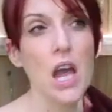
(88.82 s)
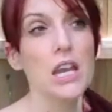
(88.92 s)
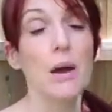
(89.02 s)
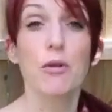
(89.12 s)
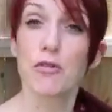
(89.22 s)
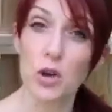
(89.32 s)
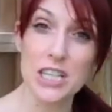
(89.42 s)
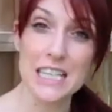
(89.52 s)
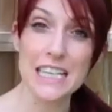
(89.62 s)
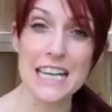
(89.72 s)
Number
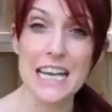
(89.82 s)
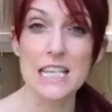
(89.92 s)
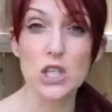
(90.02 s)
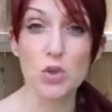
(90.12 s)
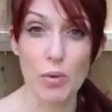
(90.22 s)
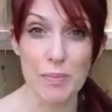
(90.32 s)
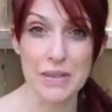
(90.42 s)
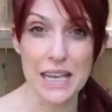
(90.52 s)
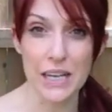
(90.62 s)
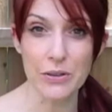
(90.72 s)
14 is sweet
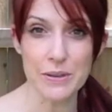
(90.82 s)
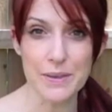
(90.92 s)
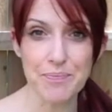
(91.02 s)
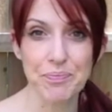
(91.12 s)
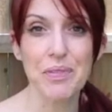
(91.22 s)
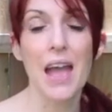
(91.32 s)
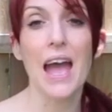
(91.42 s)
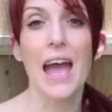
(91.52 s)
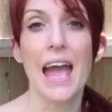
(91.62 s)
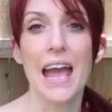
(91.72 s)
potatoes,
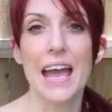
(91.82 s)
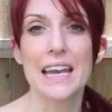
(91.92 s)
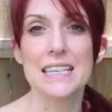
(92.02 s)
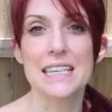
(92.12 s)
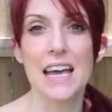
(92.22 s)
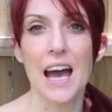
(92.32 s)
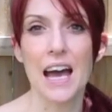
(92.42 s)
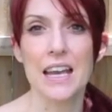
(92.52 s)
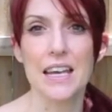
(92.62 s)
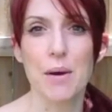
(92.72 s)
and
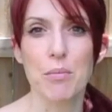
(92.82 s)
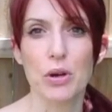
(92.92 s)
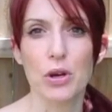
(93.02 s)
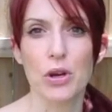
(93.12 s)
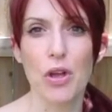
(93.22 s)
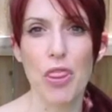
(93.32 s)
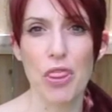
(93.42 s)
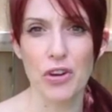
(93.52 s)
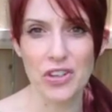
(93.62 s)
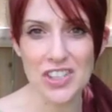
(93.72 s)
number
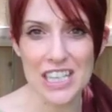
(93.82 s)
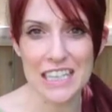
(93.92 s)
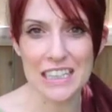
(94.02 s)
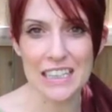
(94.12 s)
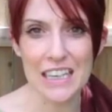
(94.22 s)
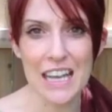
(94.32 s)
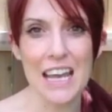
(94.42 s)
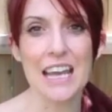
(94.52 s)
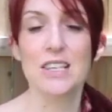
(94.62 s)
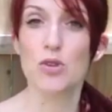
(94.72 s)
13
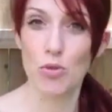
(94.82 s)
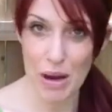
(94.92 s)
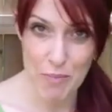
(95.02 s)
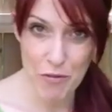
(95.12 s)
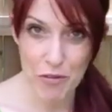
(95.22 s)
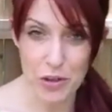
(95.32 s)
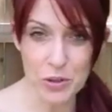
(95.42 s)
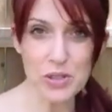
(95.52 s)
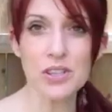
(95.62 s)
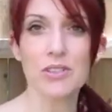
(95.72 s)
is
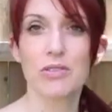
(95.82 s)
grapefruit.